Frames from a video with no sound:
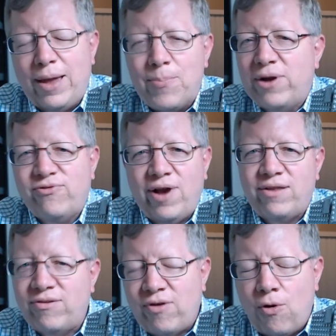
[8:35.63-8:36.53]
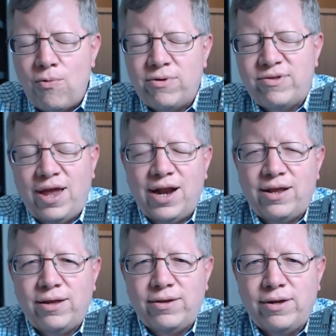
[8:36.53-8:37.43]
Empire Strikes has always
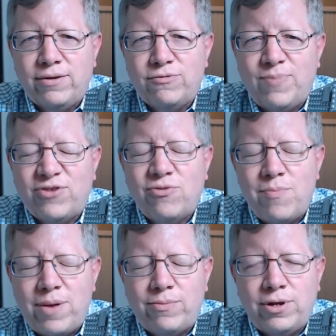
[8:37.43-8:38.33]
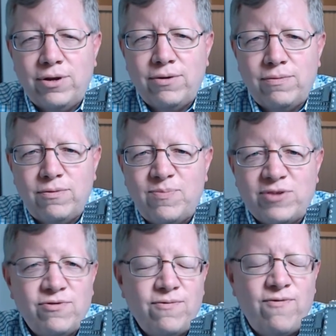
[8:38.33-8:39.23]
had a special,
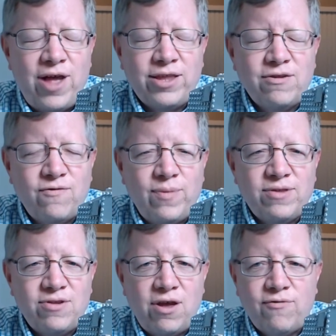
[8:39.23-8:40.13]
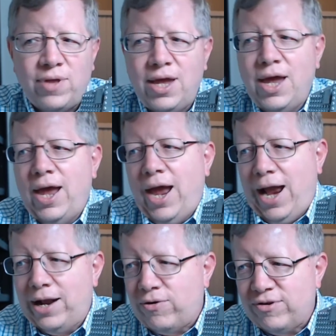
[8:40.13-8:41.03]
special fondness for myself.
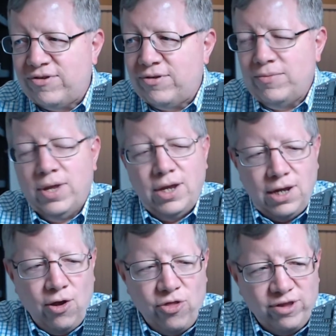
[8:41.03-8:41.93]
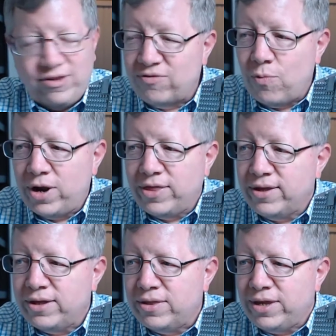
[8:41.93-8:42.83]
And of course, this is one
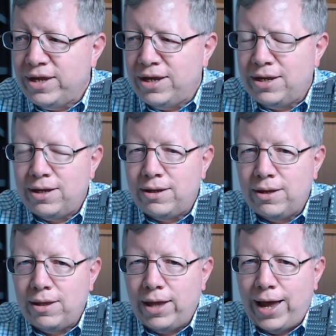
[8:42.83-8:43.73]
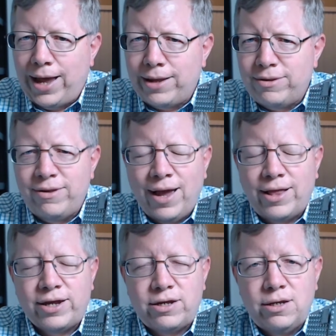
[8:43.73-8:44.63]
of the
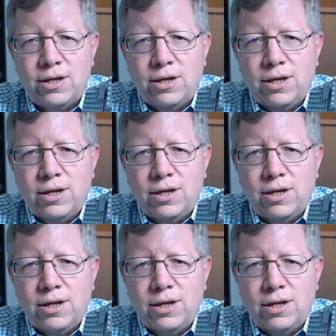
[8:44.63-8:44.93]
idyllic